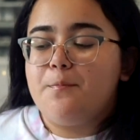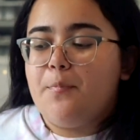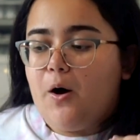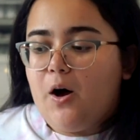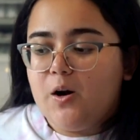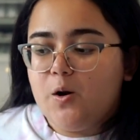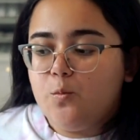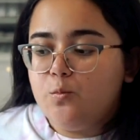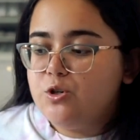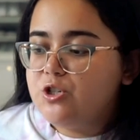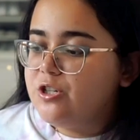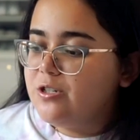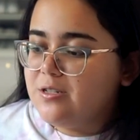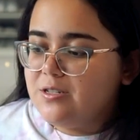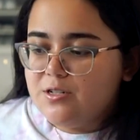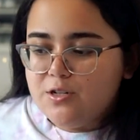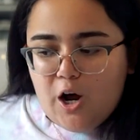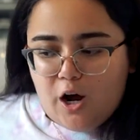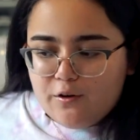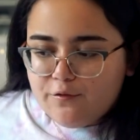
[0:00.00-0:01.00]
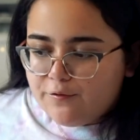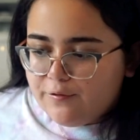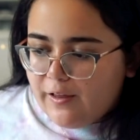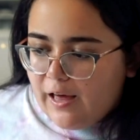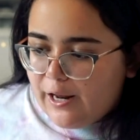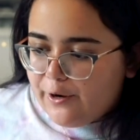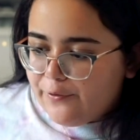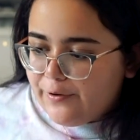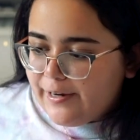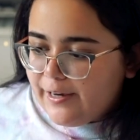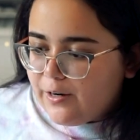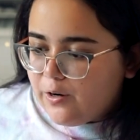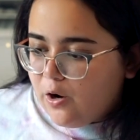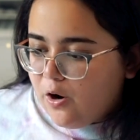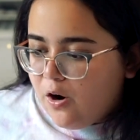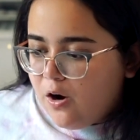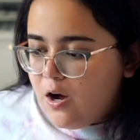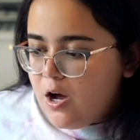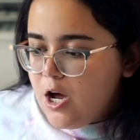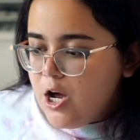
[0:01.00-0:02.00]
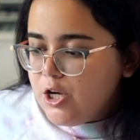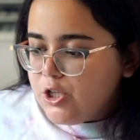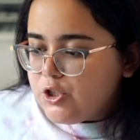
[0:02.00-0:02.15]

bottom was just not flattering at all.